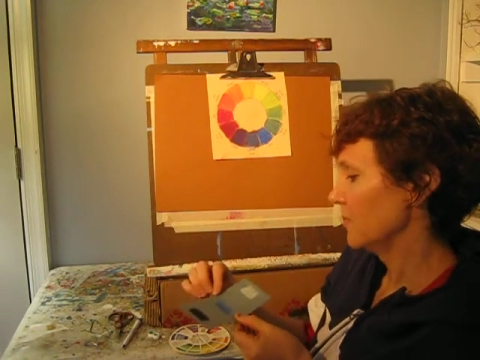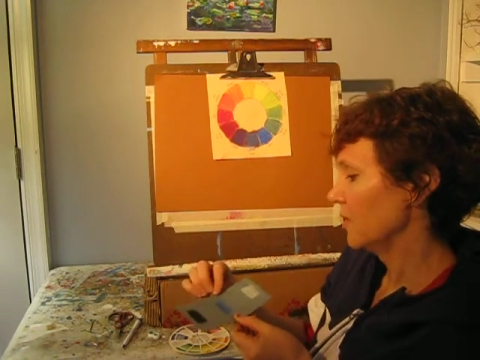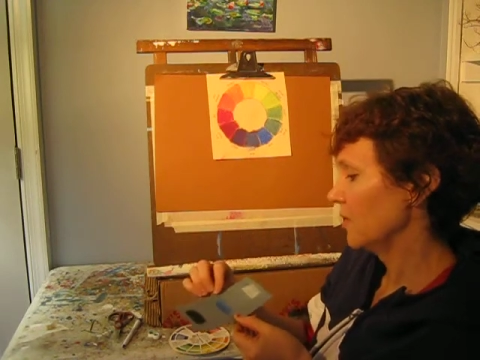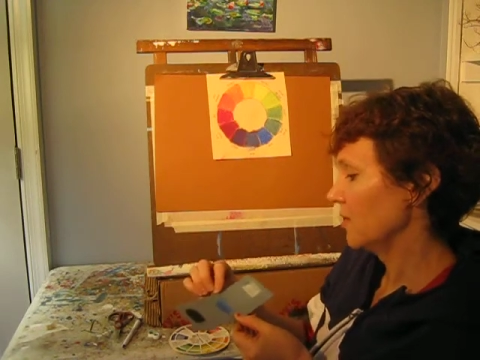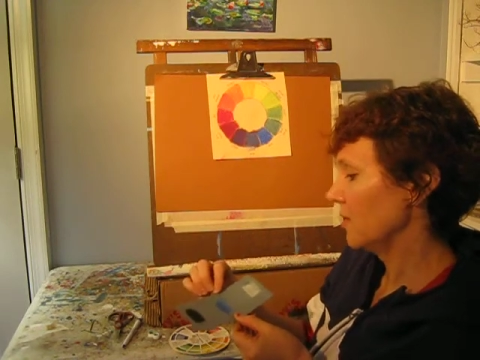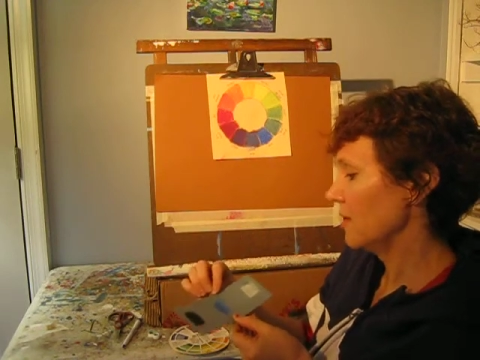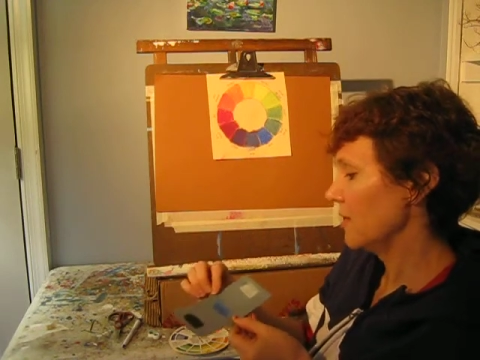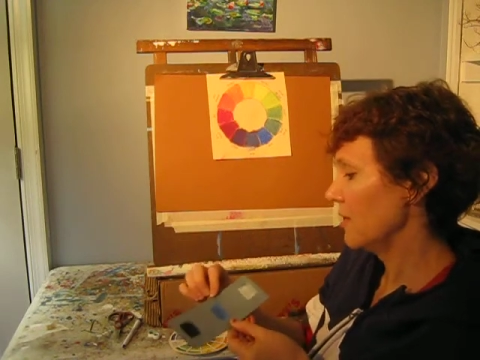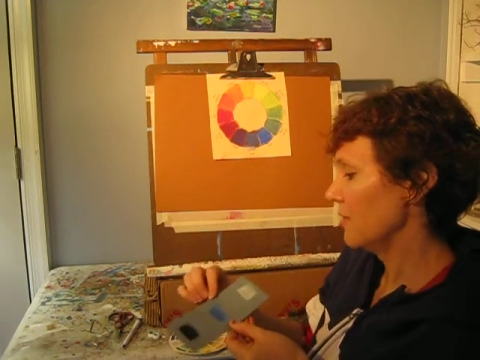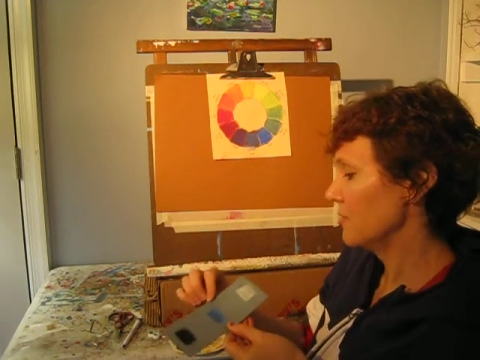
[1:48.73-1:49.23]

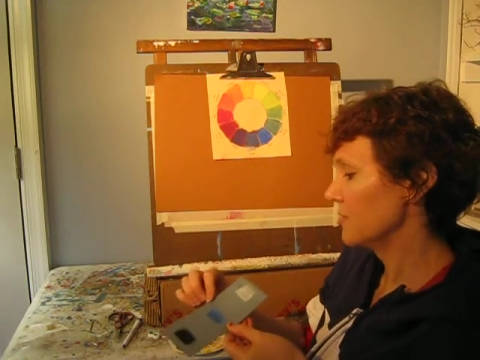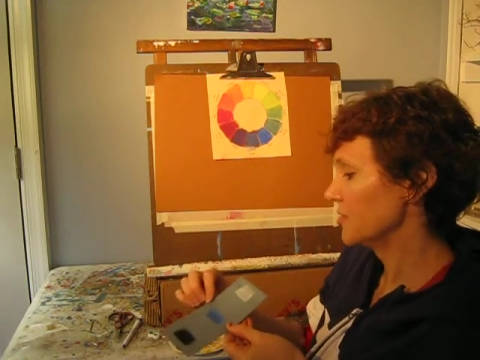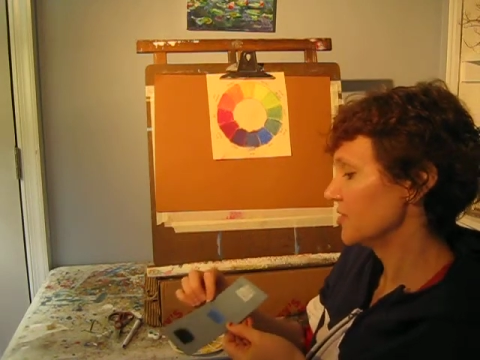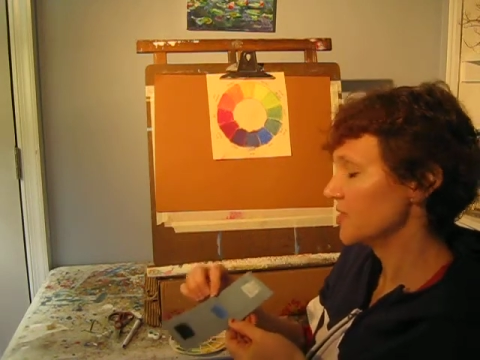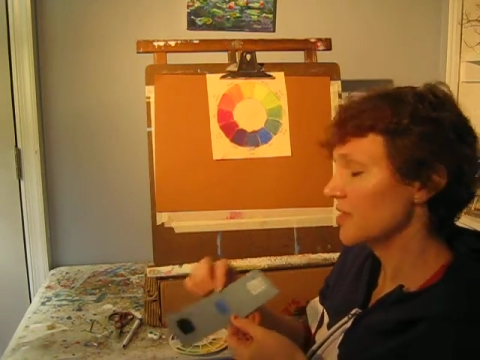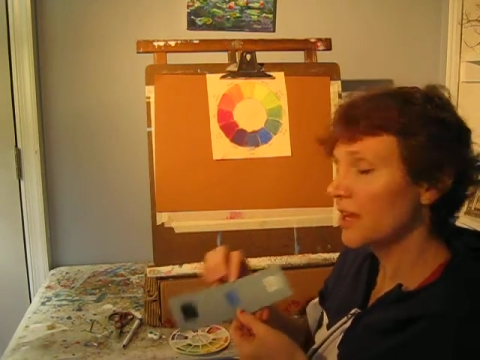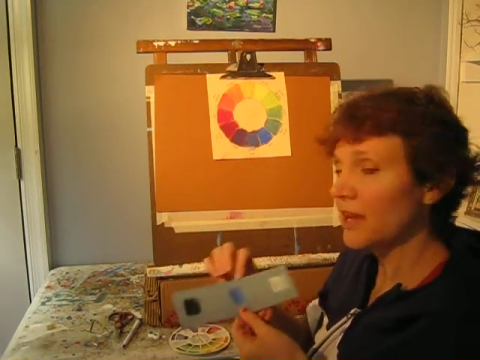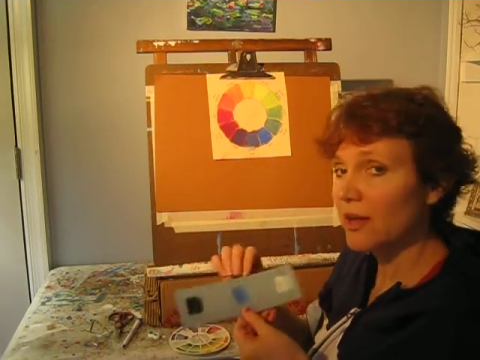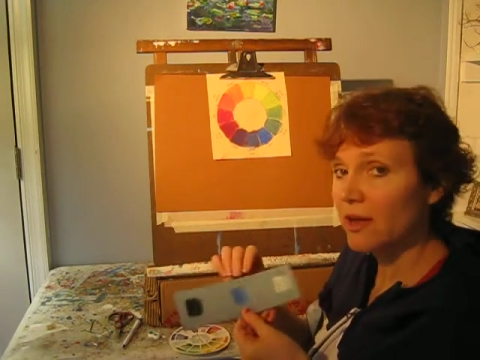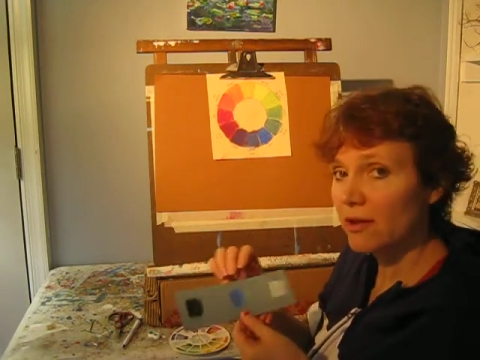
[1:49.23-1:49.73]
color
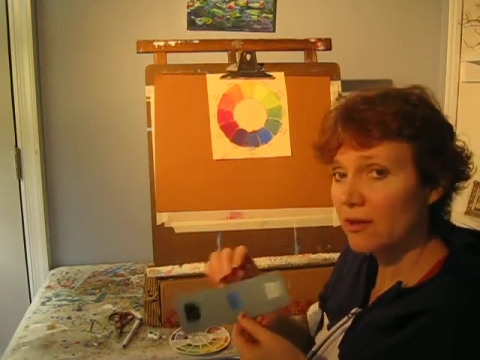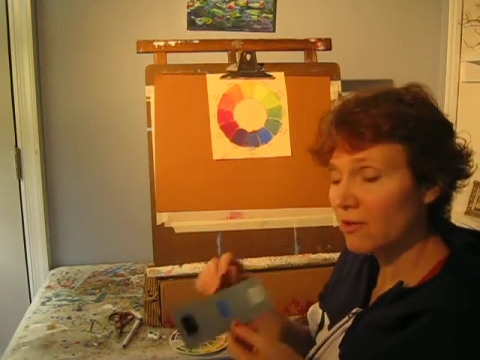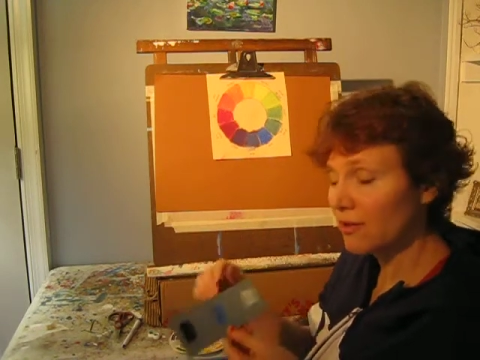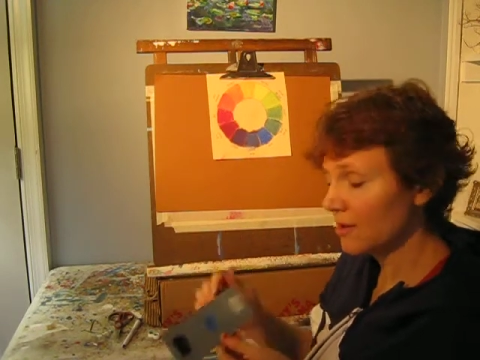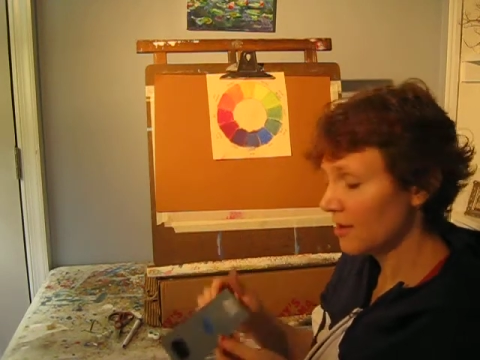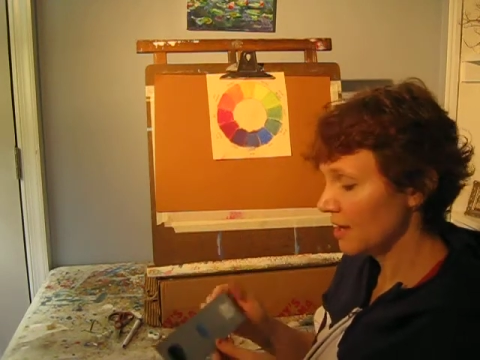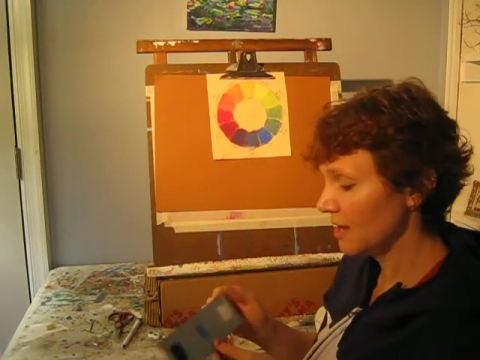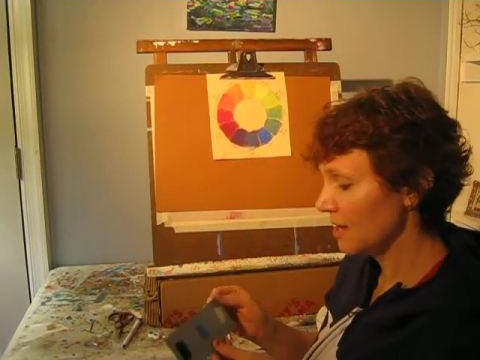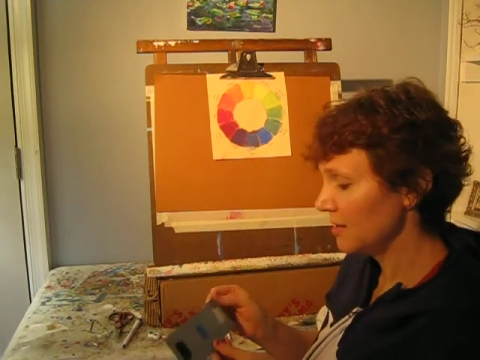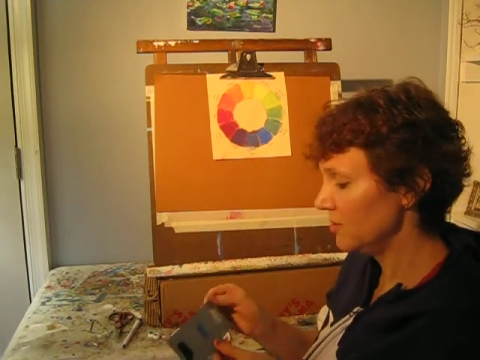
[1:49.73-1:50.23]
scale.
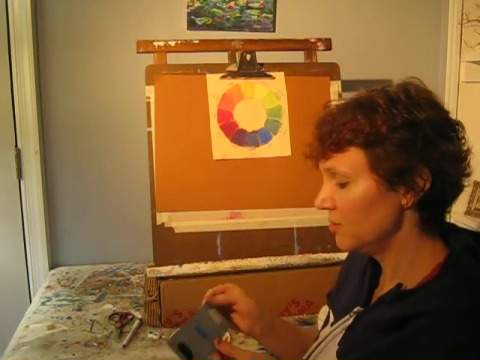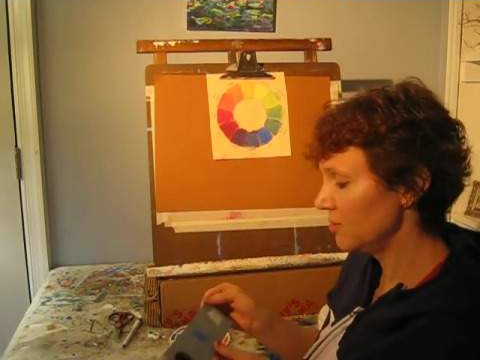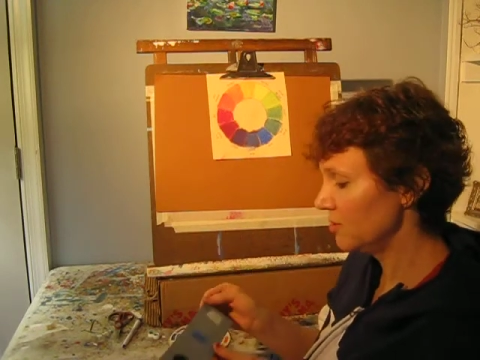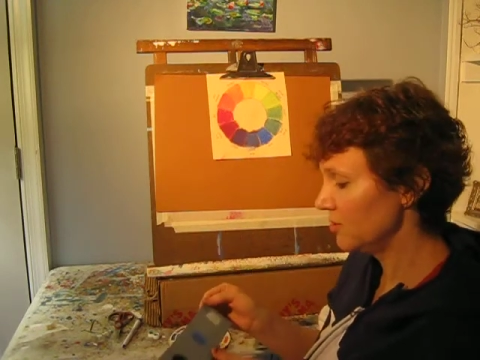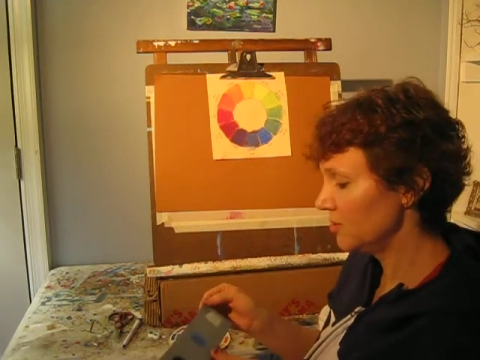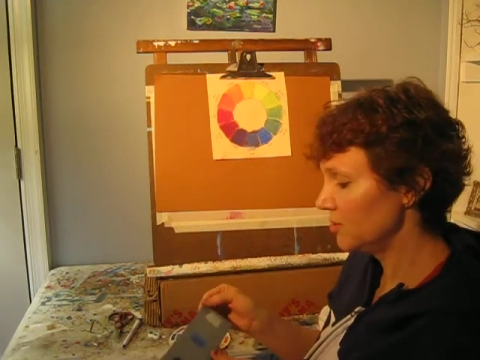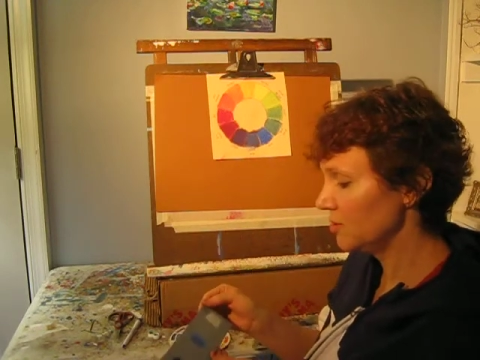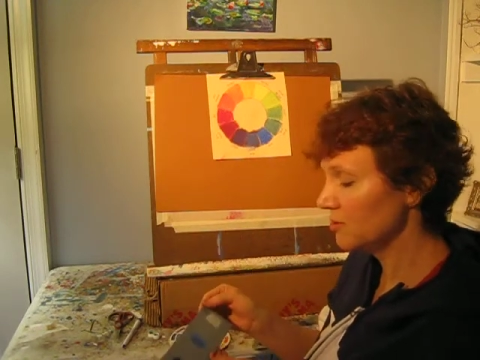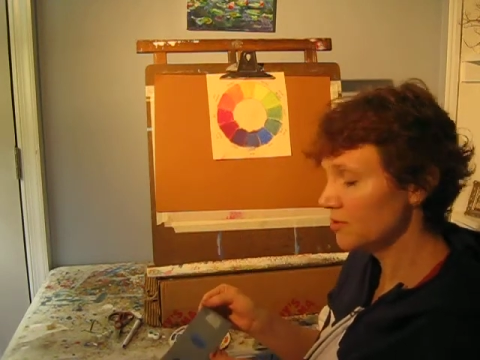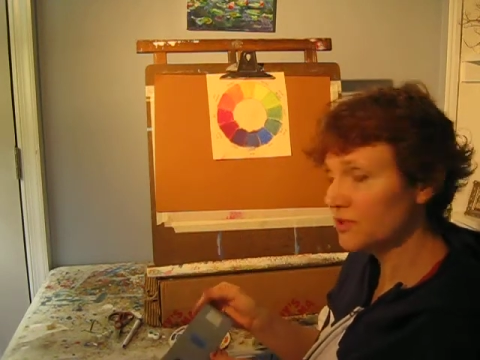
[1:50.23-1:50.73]
And you could
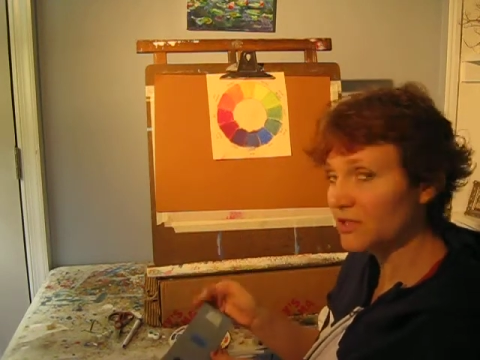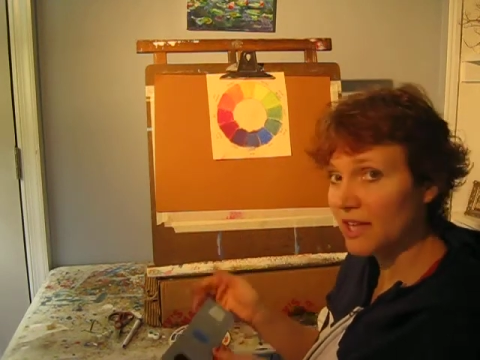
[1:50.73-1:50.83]
use